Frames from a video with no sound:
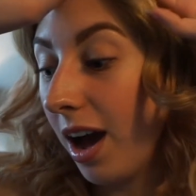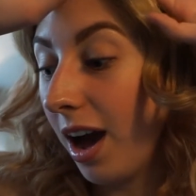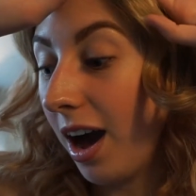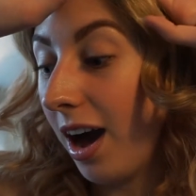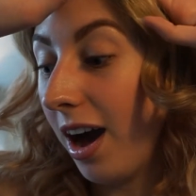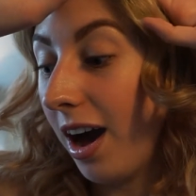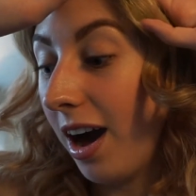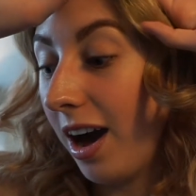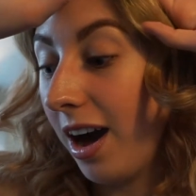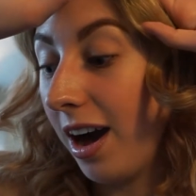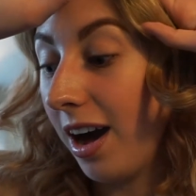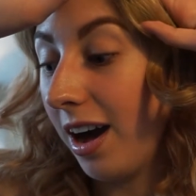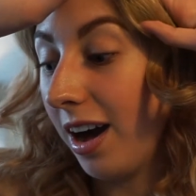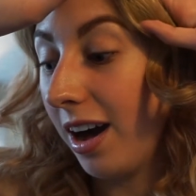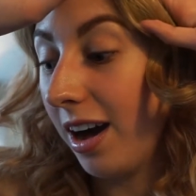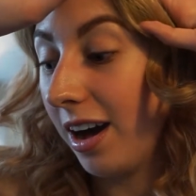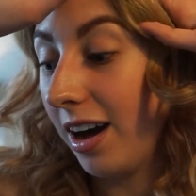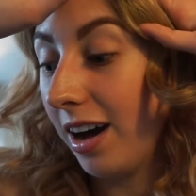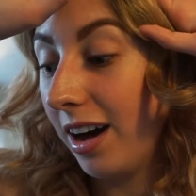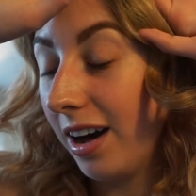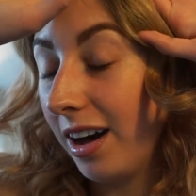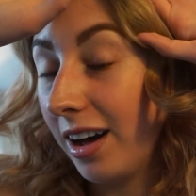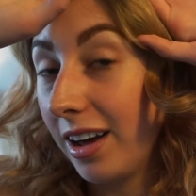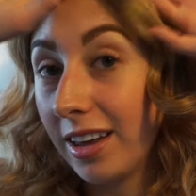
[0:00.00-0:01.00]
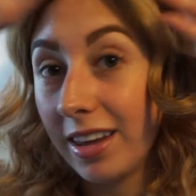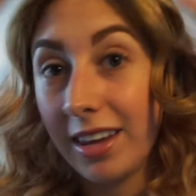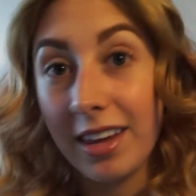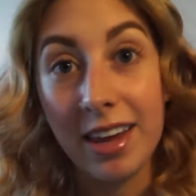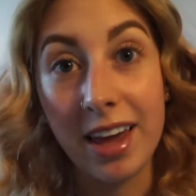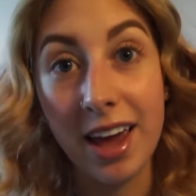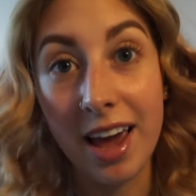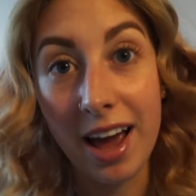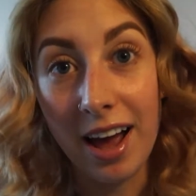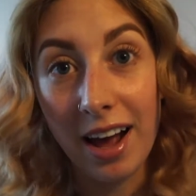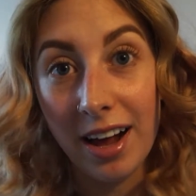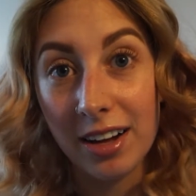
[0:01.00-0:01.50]

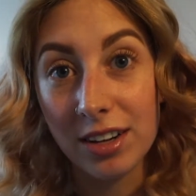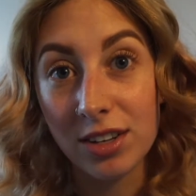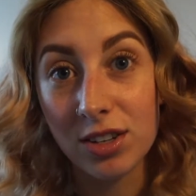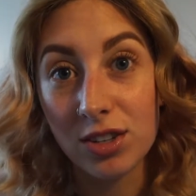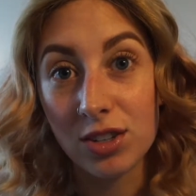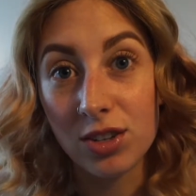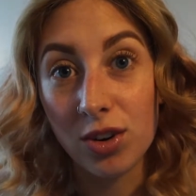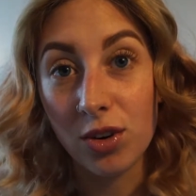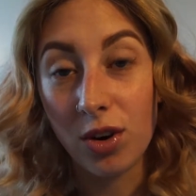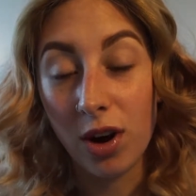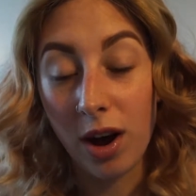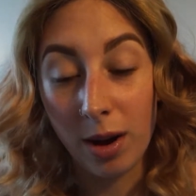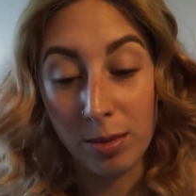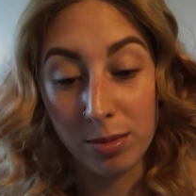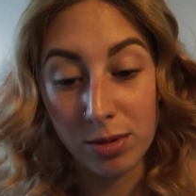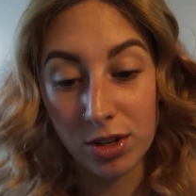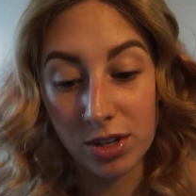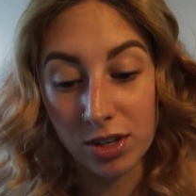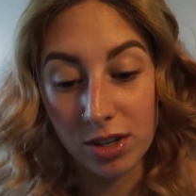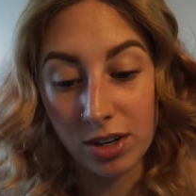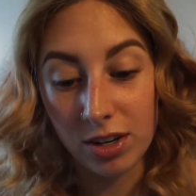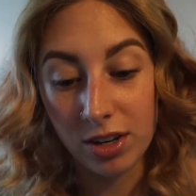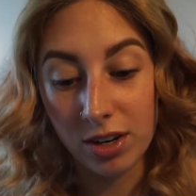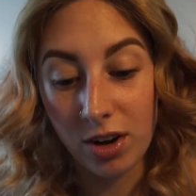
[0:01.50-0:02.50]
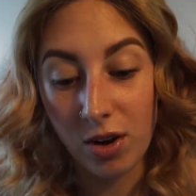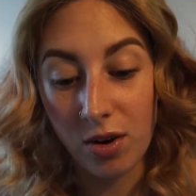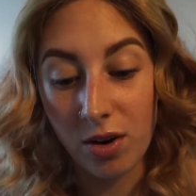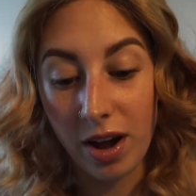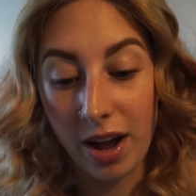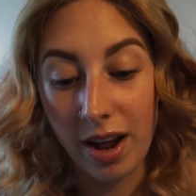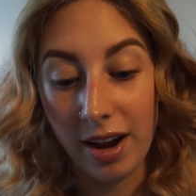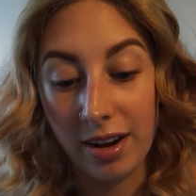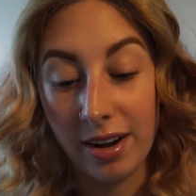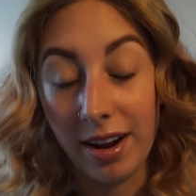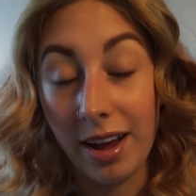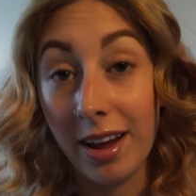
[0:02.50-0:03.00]
Yeah, so I'm just gonna go
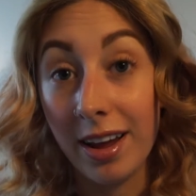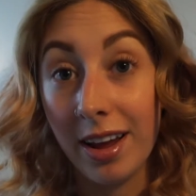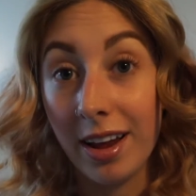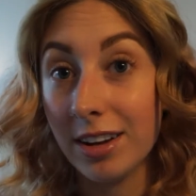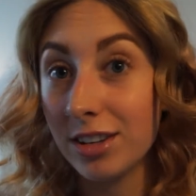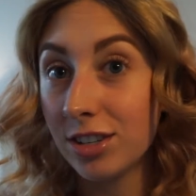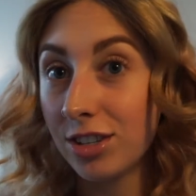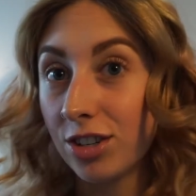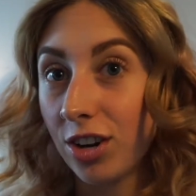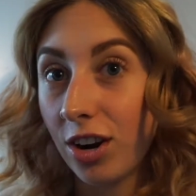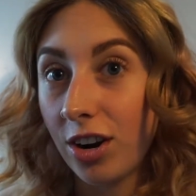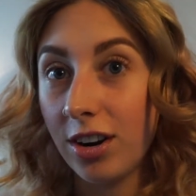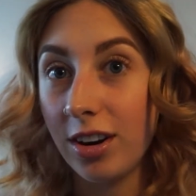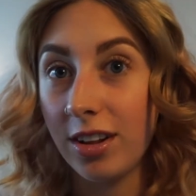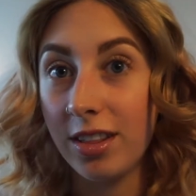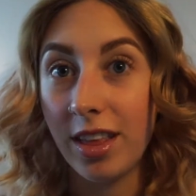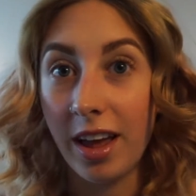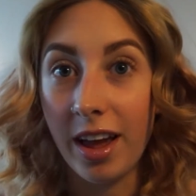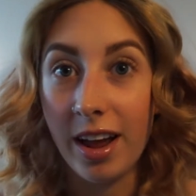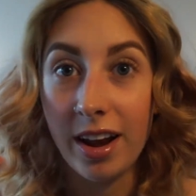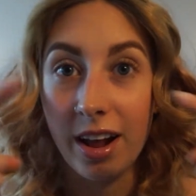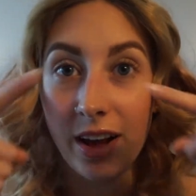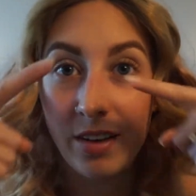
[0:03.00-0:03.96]
ahead and get started then.